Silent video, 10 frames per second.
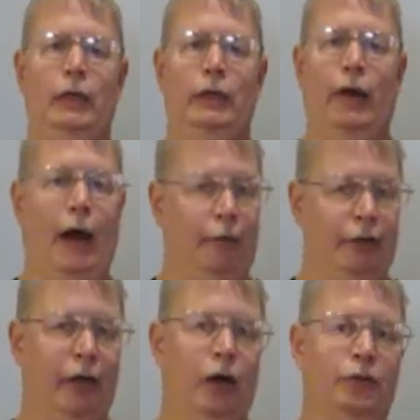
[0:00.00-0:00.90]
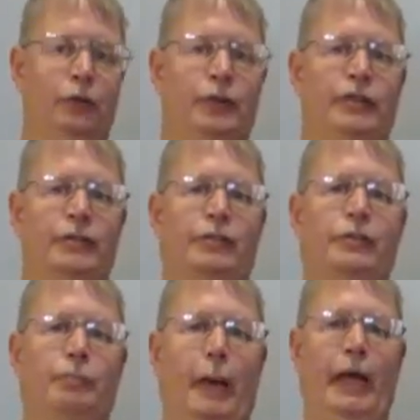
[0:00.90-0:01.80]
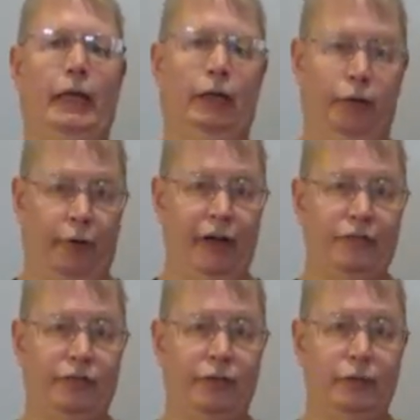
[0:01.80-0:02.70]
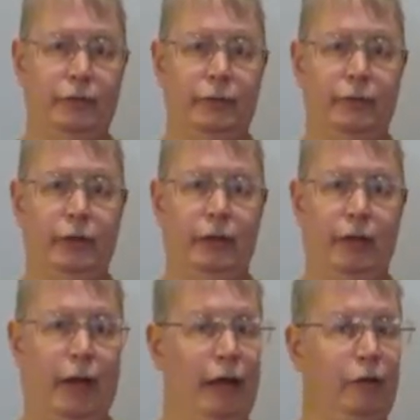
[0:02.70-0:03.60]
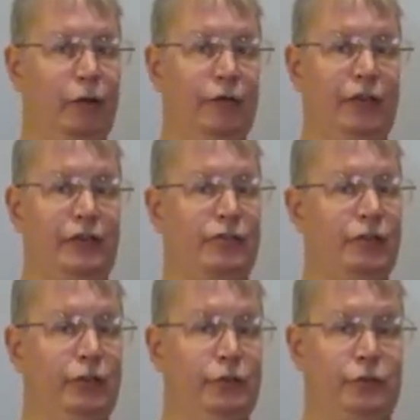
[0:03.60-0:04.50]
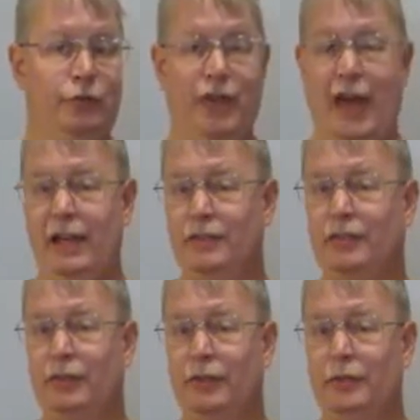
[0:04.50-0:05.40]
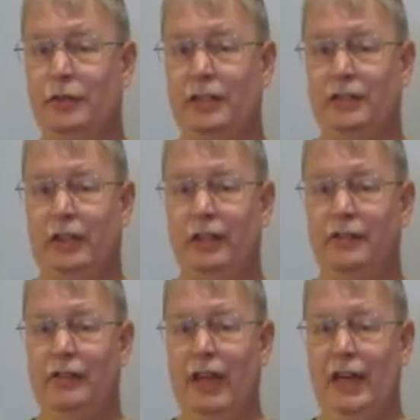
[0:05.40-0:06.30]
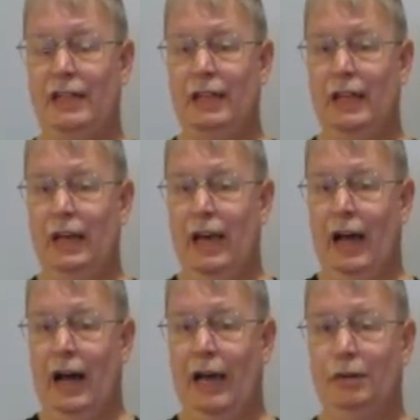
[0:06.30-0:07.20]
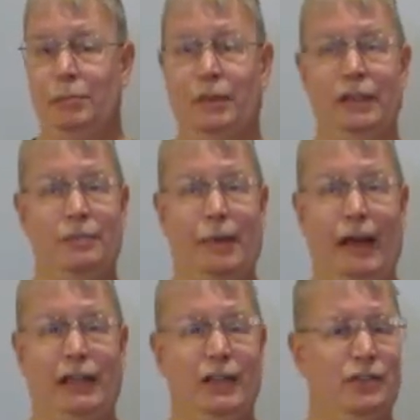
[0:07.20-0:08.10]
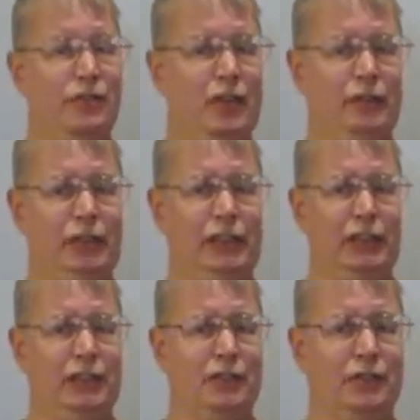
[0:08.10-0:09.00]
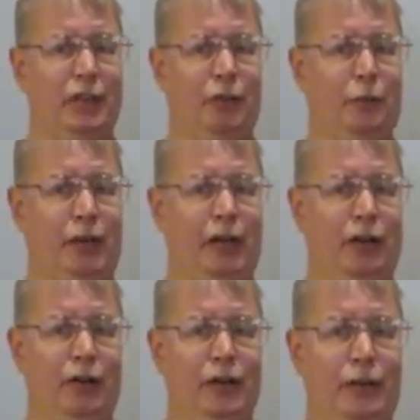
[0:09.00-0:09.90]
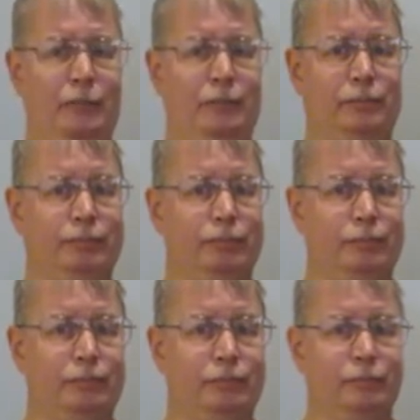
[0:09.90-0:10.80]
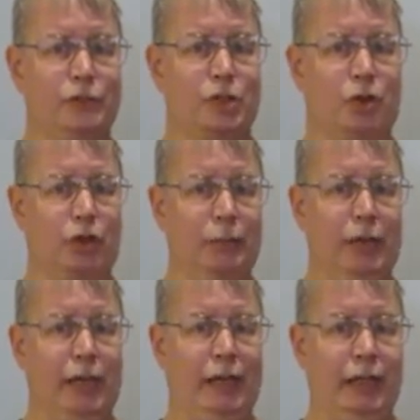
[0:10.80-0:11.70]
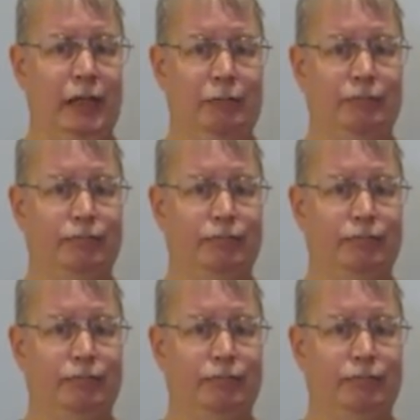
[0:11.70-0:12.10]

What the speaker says: Now I recall doing this back in grade school. I don't know if they still do that in school, teach kids that. I don't believe my kids ever did because I don't recall them showing me any